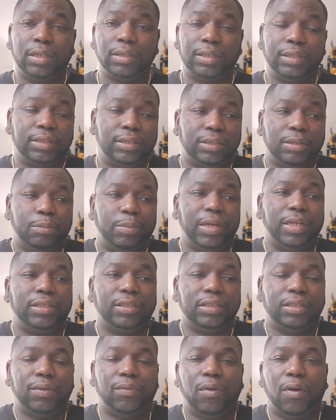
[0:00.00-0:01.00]
This is the
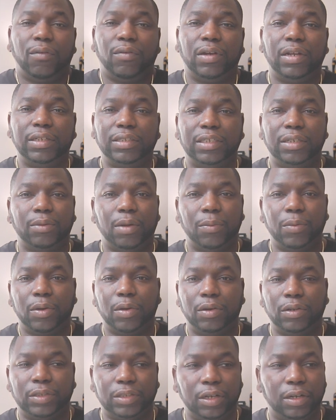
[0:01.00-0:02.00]
basis of our religion. Why we
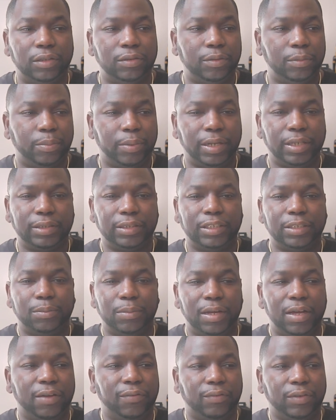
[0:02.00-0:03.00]
go to church, we praise this
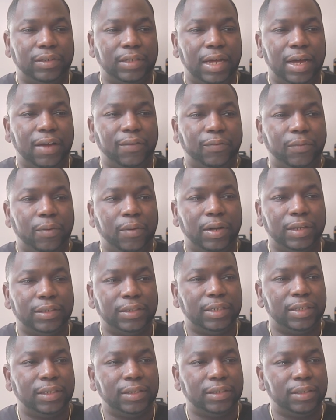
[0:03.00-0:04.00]
man for dying for our
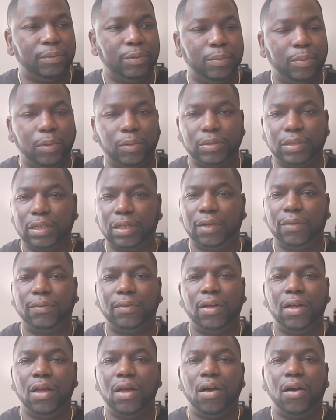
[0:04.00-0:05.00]
sins, and we're supposed to
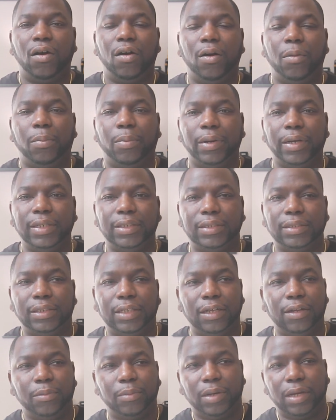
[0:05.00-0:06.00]
give all praises
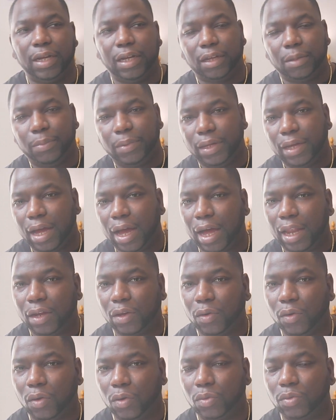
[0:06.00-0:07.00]
to him, but it could be an
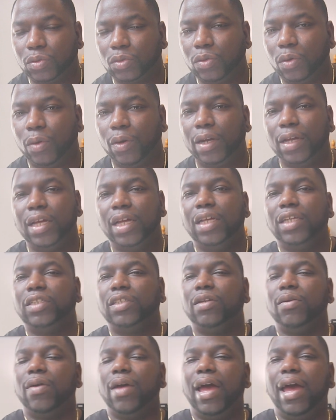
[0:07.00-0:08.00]
allegorical story.
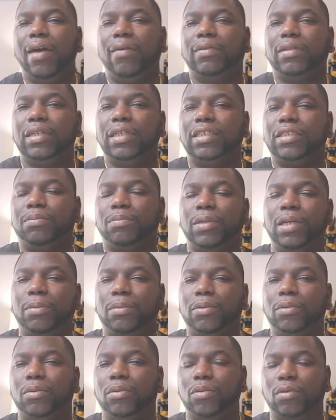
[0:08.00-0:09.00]
So you have these
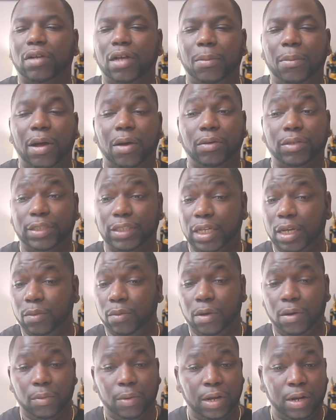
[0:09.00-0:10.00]
people who come out and saying,
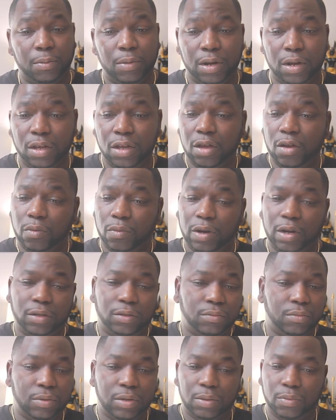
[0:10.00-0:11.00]
well, wait a minute,
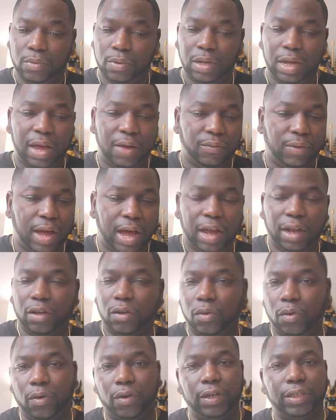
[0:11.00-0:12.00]
we have
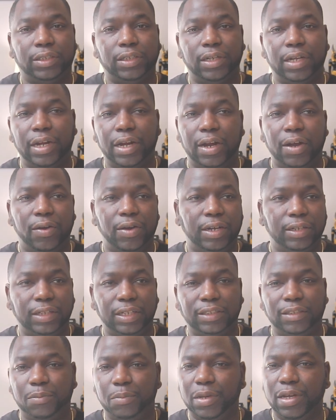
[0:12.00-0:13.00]
allegories in here, and it
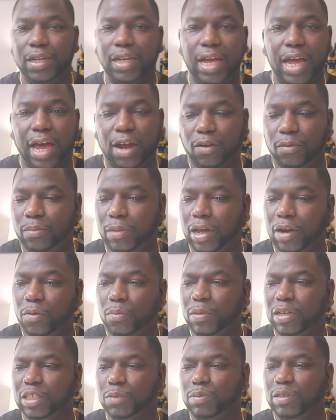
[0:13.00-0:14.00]
doesn't mean that. I
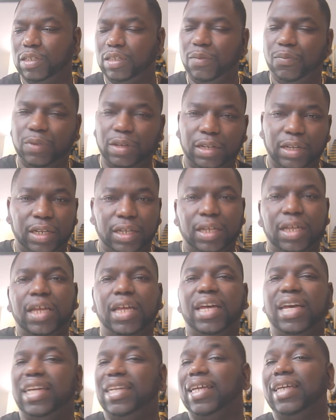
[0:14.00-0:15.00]
don't mean specifically.
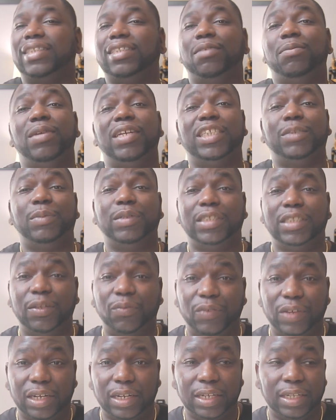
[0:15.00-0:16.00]
It doesn't mean
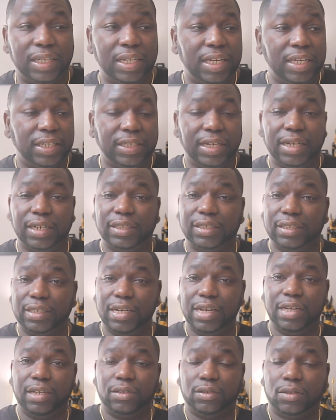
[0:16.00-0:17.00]
specifically that a
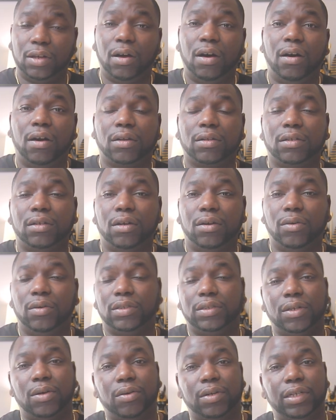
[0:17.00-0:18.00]
snake talked or
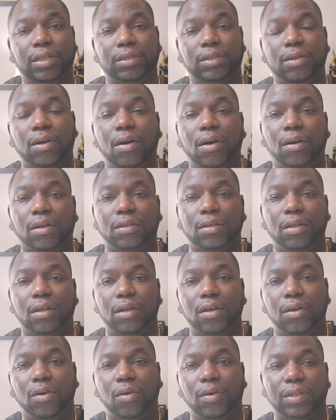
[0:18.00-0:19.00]
a donkey talked
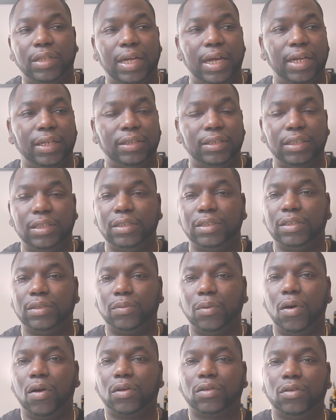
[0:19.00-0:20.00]
or that Jesus
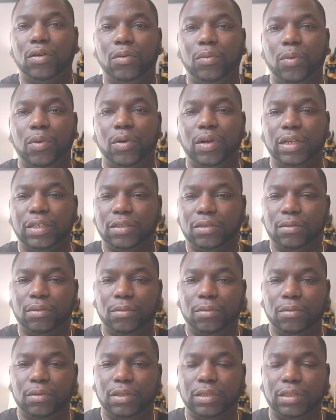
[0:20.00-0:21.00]
walked on water.
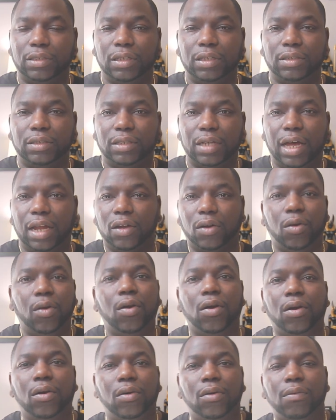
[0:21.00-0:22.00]
It's
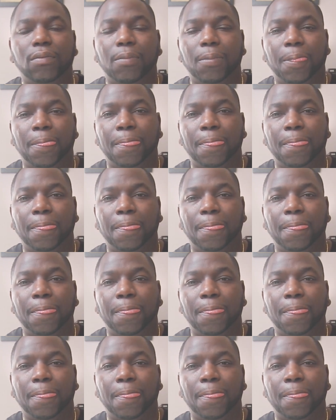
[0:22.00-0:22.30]
allegorical.